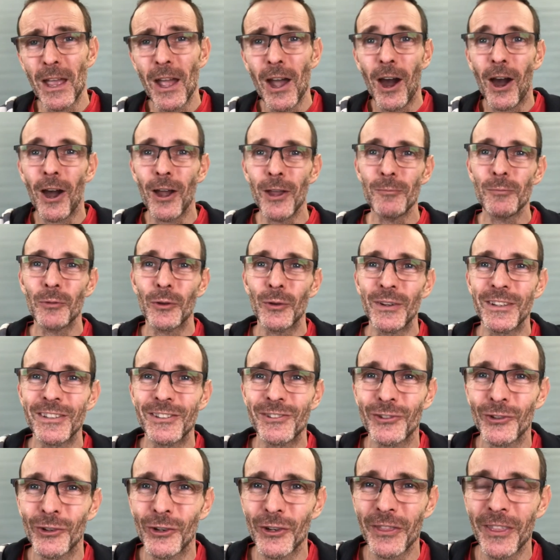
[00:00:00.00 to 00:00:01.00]
I hope you
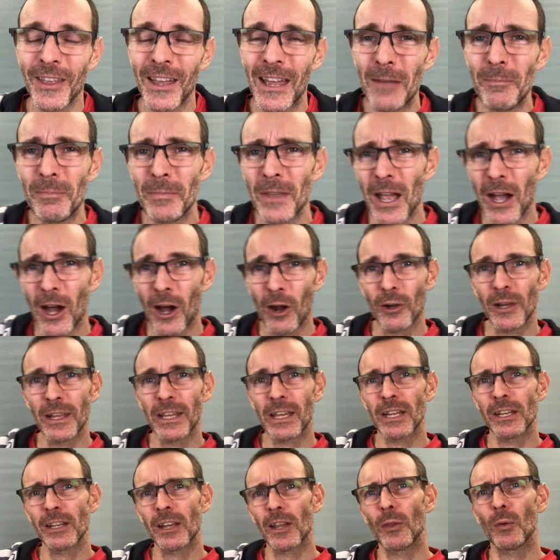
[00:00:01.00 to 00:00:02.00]
enjoyed that. I'll link
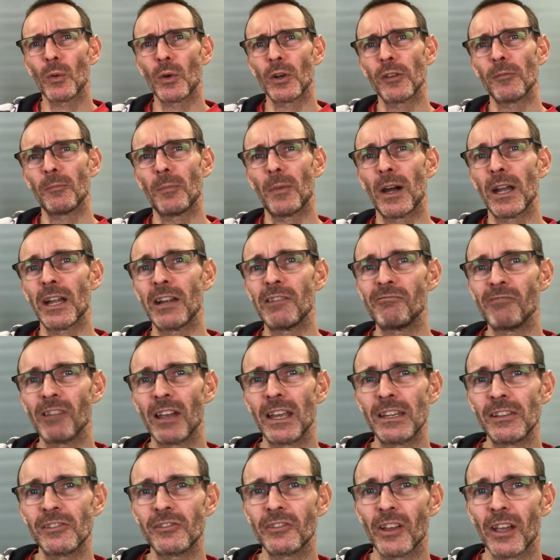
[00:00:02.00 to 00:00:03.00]
another one of my
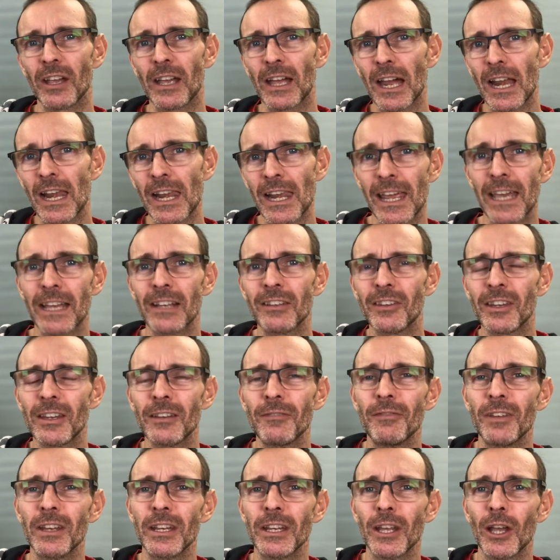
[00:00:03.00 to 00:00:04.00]
Erasure collecting
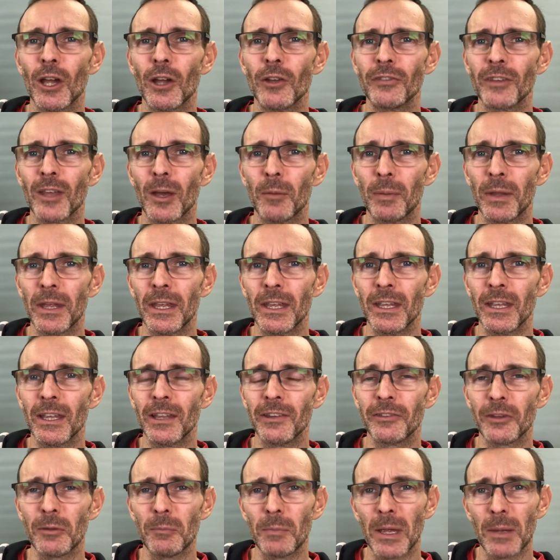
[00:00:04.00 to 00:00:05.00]
videos up here.
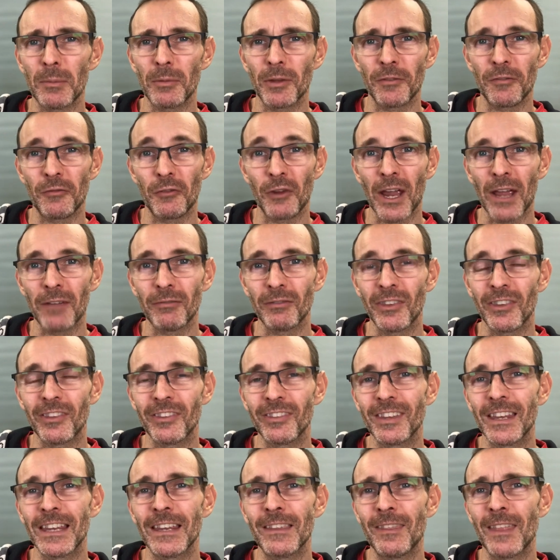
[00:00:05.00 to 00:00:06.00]
So maybe if you haven't
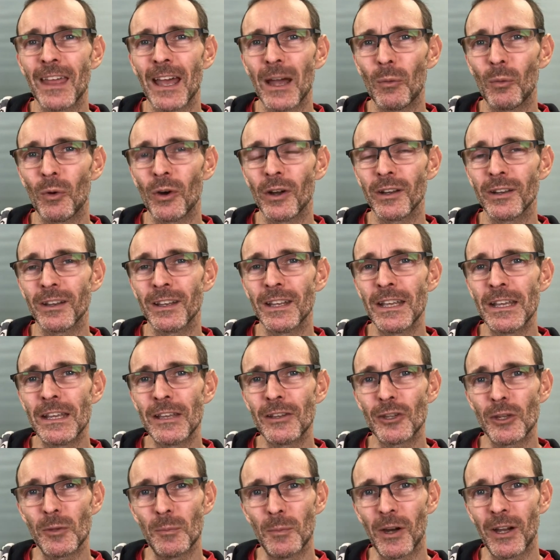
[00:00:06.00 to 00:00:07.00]
seen that one,
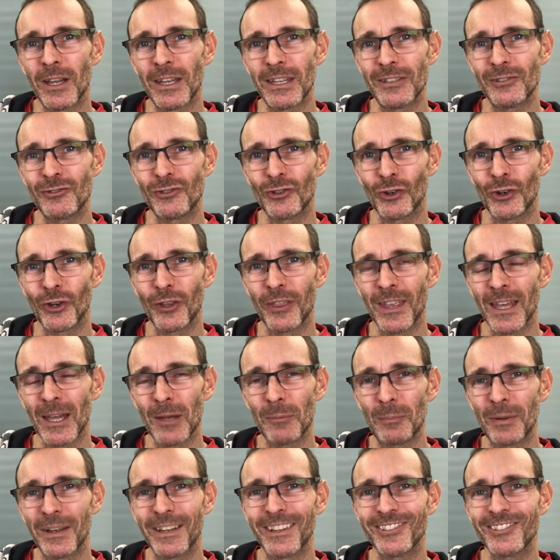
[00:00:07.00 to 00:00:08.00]
you might enjoy
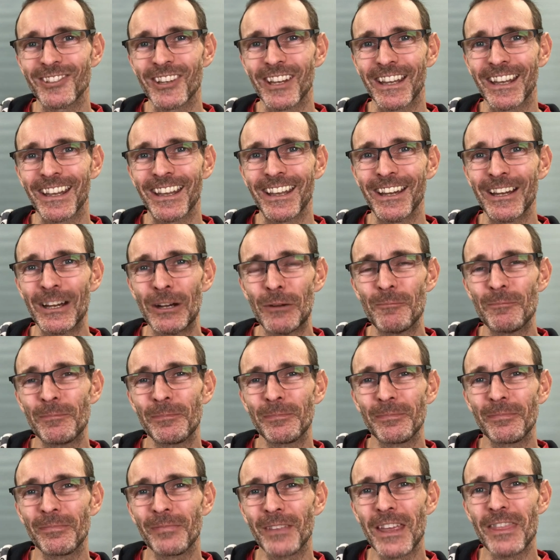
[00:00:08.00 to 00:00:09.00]
that. Please check it out.
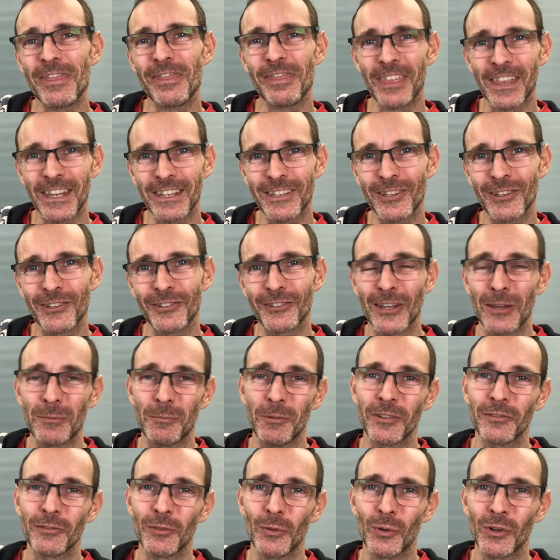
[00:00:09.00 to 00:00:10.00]
Thank you so
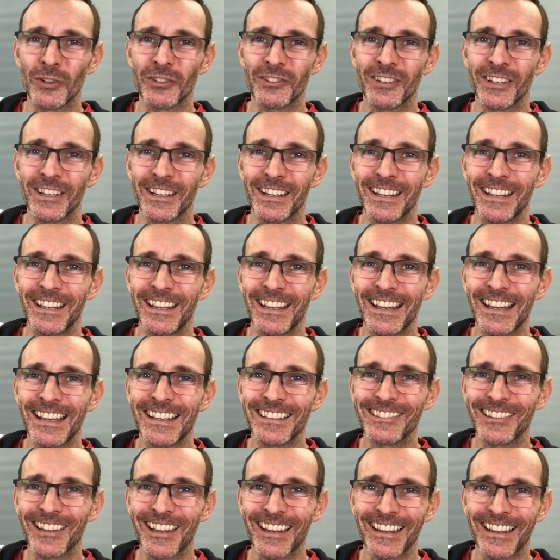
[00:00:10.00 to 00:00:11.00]
much for watching.
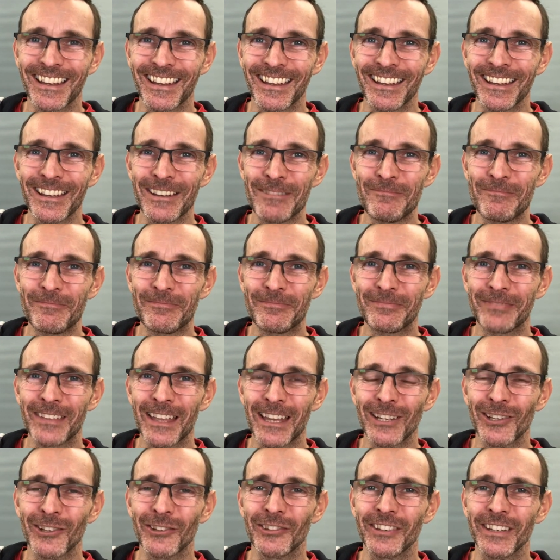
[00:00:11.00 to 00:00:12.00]
Take care. And
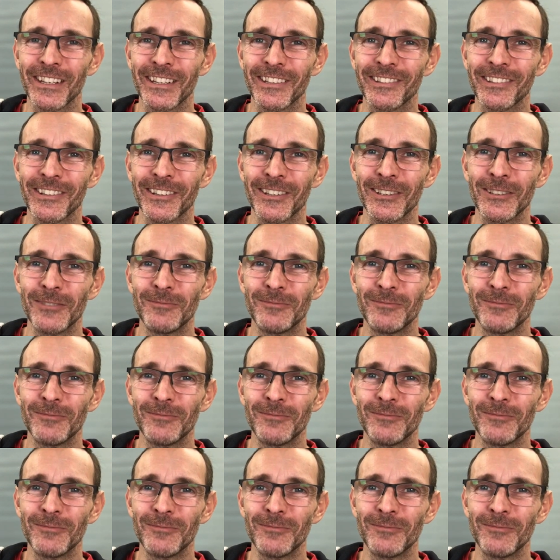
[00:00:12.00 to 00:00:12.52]
I'll see you soon.